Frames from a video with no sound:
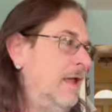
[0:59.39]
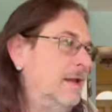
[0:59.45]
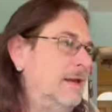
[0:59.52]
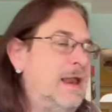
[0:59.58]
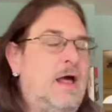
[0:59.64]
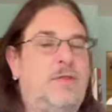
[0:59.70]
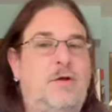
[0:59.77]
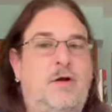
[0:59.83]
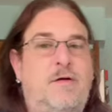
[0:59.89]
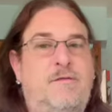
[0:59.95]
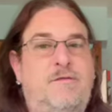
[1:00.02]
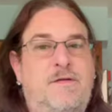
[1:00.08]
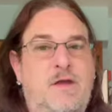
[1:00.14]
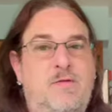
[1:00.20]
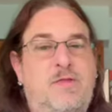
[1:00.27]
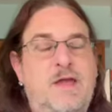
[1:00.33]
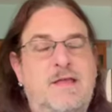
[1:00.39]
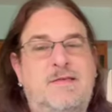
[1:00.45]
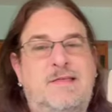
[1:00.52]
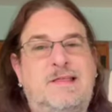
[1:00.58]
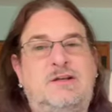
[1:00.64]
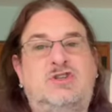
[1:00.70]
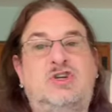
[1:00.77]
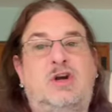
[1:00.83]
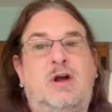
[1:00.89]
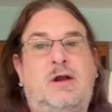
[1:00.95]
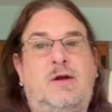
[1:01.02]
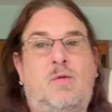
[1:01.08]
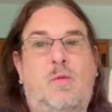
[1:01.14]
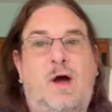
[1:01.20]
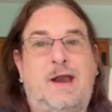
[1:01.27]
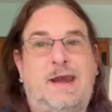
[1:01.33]
Now, there are a few things that you're going
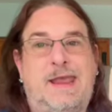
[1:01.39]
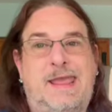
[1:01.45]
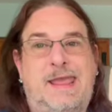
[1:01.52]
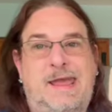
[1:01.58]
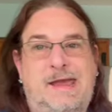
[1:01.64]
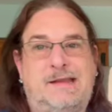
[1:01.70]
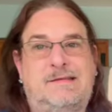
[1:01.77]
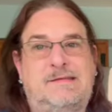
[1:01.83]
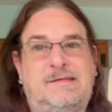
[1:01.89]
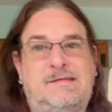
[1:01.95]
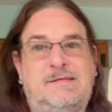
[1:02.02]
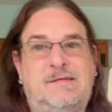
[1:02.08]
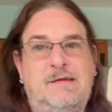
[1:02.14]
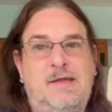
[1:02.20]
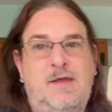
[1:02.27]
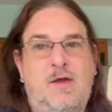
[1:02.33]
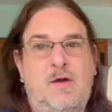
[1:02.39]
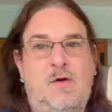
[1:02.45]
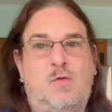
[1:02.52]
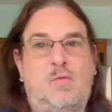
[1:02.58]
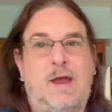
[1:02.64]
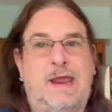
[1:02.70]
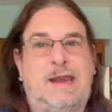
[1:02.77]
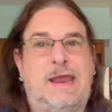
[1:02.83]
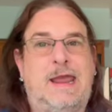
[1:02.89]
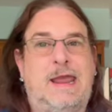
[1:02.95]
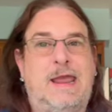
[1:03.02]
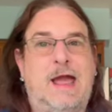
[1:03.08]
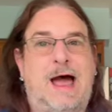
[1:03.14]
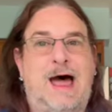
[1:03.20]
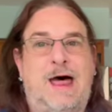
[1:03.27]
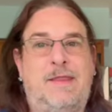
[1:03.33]
to want to get
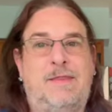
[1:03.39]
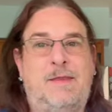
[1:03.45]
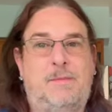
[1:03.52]
ready on the